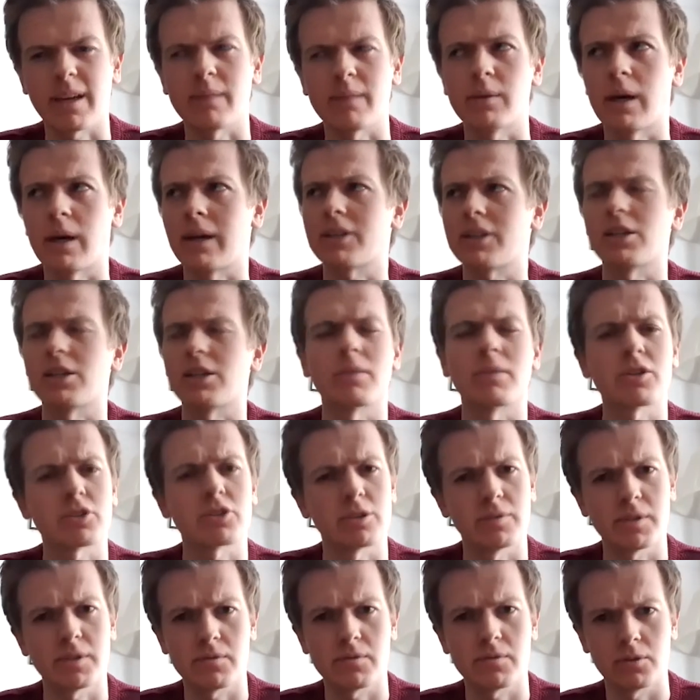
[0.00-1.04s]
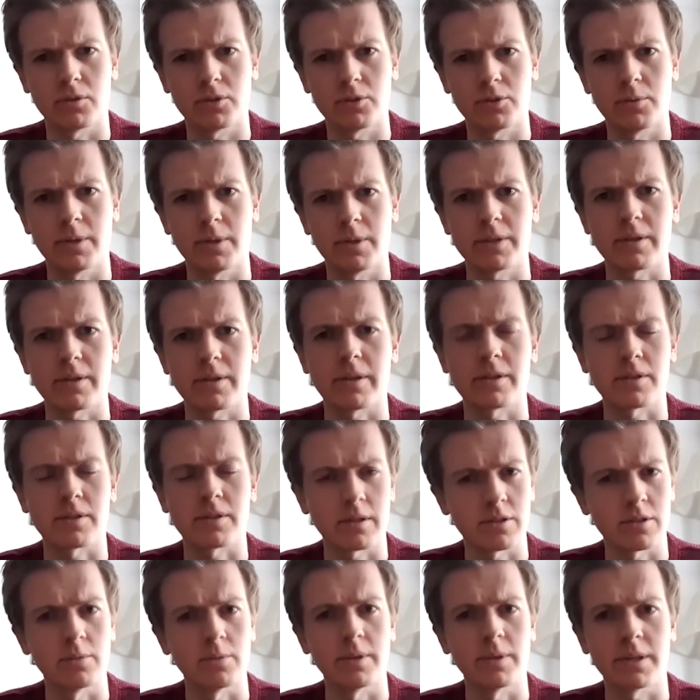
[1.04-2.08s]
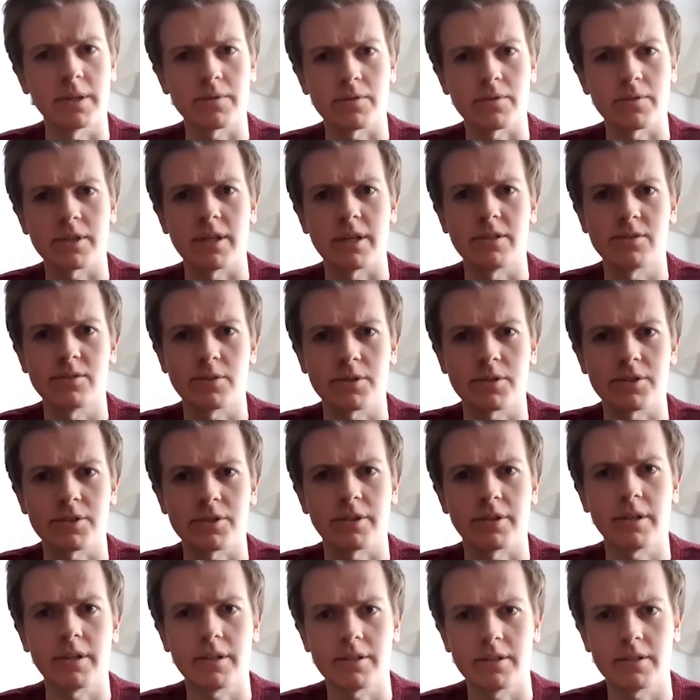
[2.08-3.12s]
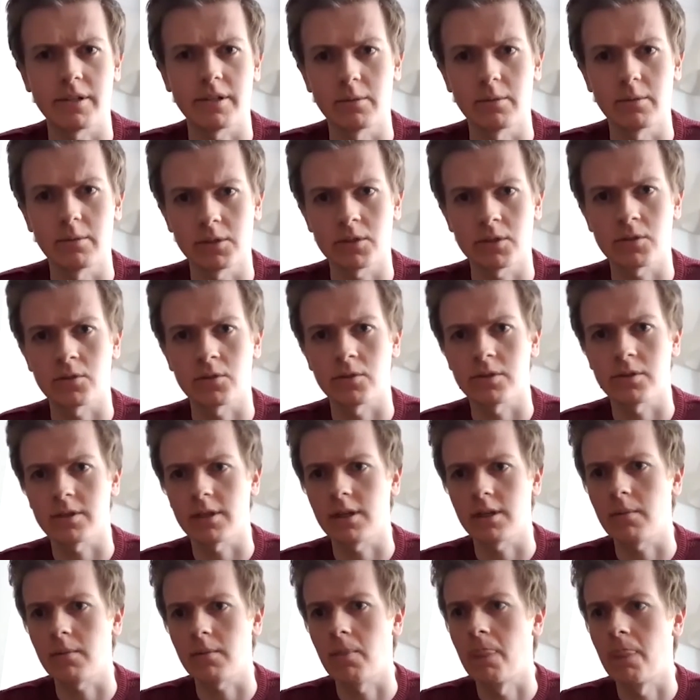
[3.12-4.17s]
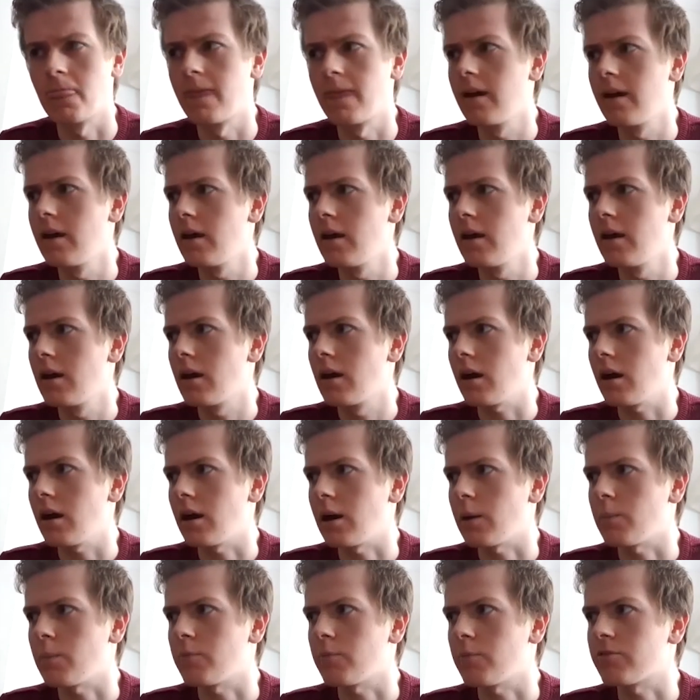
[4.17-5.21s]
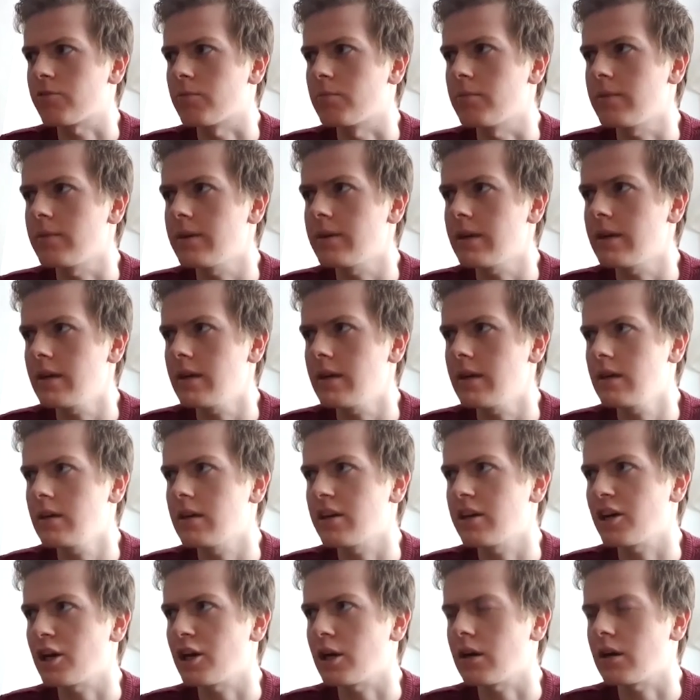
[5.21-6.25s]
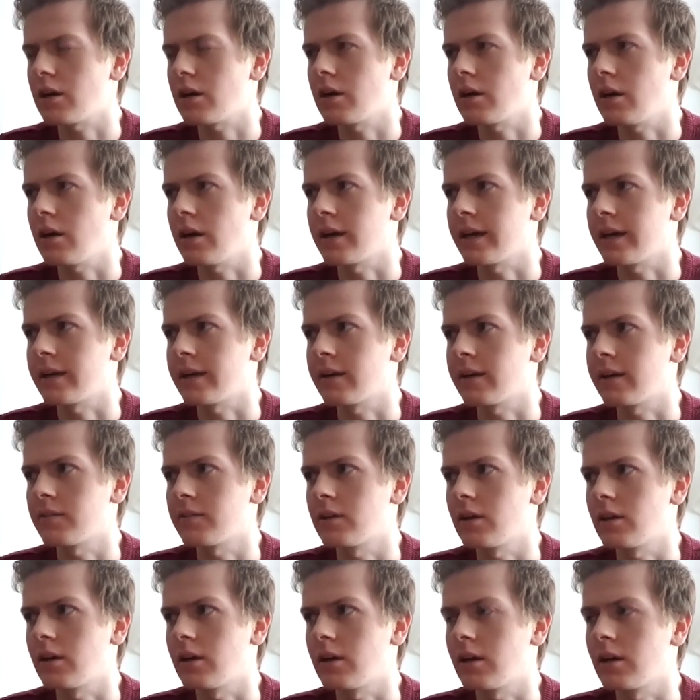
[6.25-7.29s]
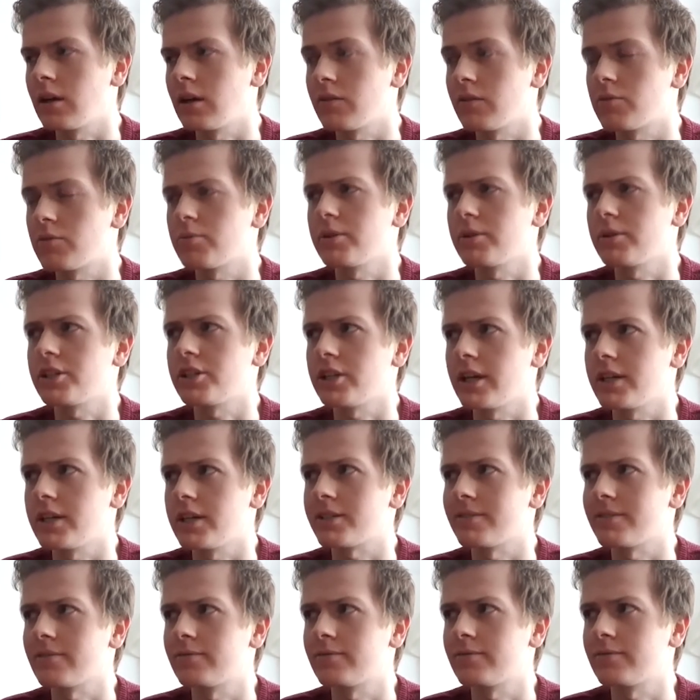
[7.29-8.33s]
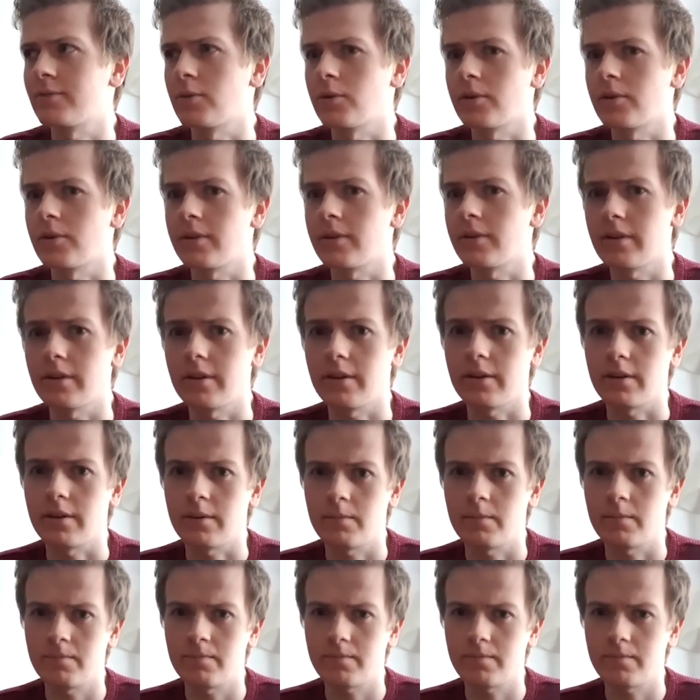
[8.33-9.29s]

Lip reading: I'm not sure if it's a full 2 weeks. It's 2 weeks for sales work, certainly, because you deal with the stores a lot. Mm-hmm. For me, I gained a lot of appreciation for the